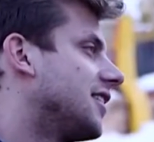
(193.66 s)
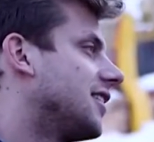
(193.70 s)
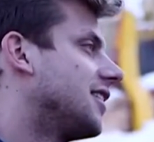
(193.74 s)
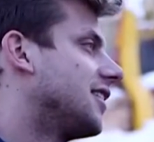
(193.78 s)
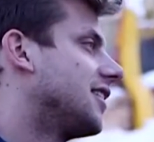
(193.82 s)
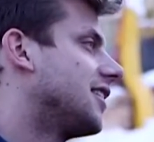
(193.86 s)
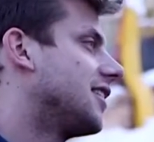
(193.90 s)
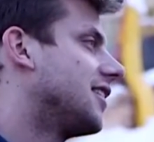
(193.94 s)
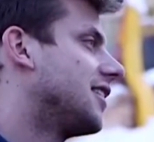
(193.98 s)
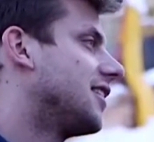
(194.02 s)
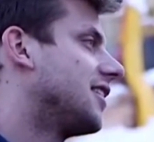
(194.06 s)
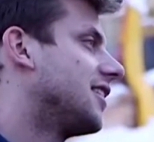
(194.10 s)

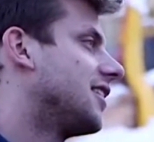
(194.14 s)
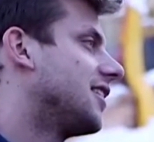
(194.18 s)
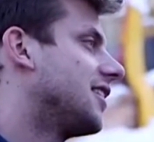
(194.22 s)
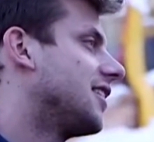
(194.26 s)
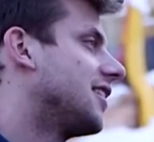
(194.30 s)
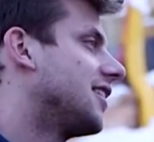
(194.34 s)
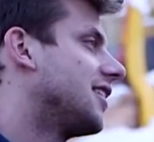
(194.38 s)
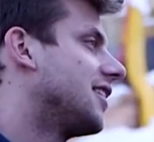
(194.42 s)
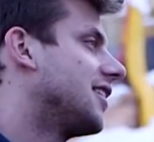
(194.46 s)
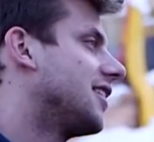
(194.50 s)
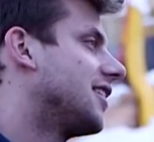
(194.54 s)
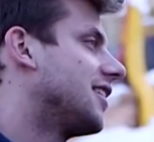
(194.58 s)

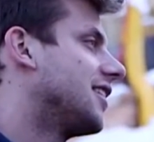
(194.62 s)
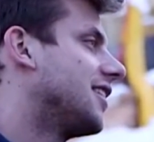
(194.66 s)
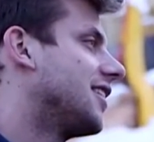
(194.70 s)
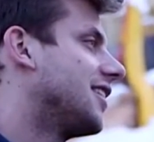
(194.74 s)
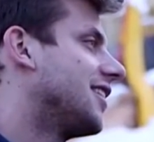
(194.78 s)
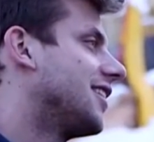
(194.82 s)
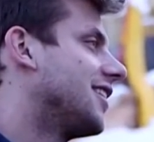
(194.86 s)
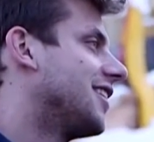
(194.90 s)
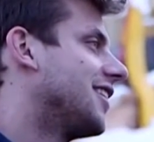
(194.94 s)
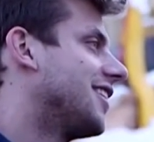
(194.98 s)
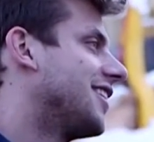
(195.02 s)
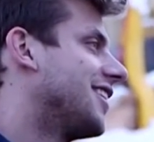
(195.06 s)

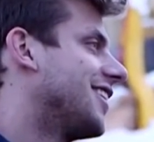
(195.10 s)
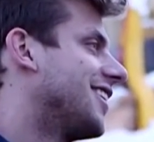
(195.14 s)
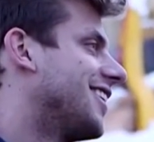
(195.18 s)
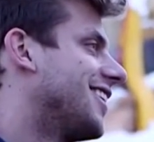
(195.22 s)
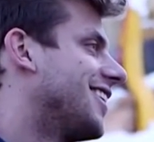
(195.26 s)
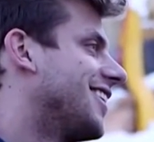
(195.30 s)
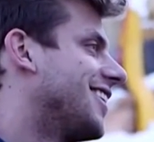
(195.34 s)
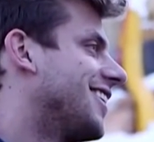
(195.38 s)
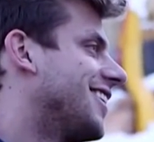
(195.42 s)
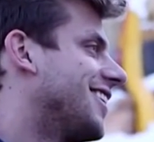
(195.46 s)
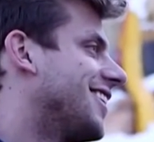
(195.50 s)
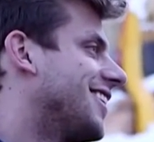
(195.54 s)

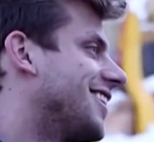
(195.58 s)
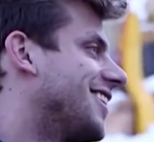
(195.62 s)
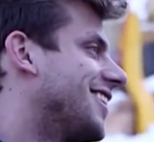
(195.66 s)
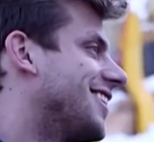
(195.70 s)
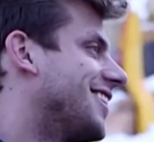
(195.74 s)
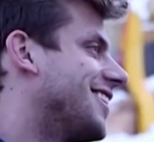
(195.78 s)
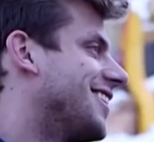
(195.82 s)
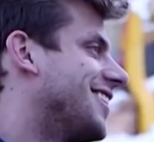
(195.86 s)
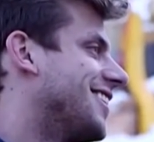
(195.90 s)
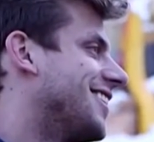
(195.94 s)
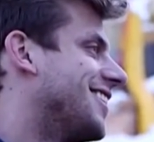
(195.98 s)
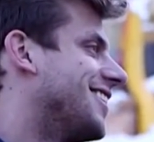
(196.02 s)

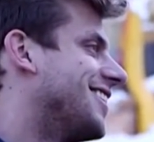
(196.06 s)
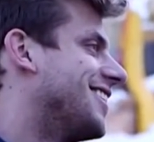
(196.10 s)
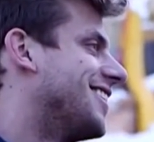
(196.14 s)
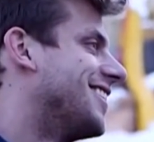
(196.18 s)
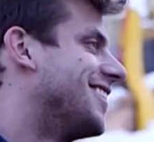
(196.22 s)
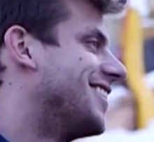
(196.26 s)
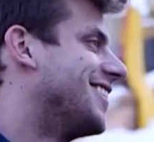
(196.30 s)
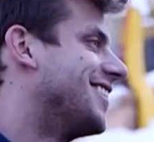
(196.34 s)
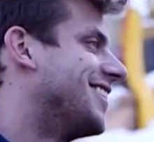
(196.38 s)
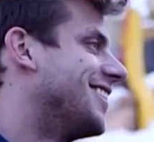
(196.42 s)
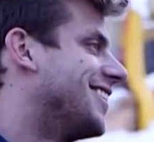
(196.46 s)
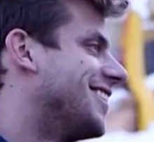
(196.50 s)

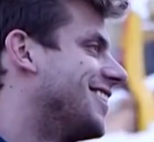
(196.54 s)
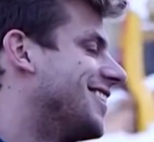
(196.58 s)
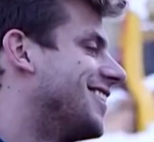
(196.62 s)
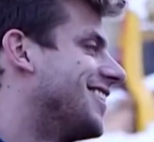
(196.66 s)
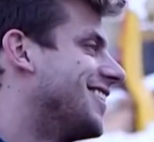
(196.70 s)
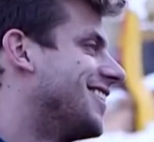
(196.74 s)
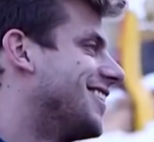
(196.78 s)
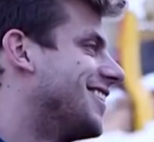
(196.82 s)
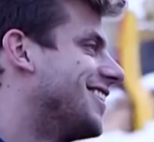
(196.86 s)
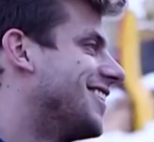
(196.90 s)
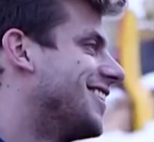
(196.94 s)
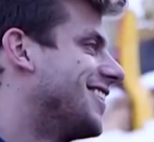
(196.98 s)

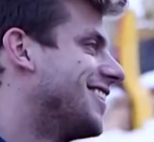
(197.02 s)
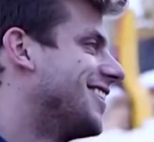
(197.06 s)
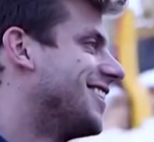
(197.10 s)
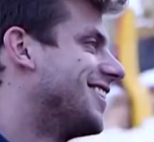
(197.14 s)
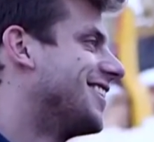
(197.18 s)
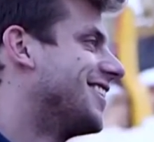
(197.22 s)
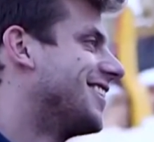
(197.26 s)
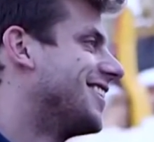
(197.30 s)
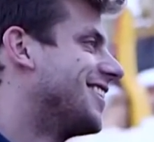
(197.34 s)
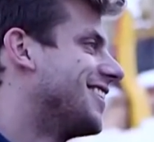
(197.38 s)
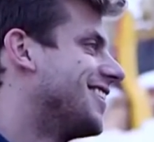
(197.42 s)
The person shown says nothing.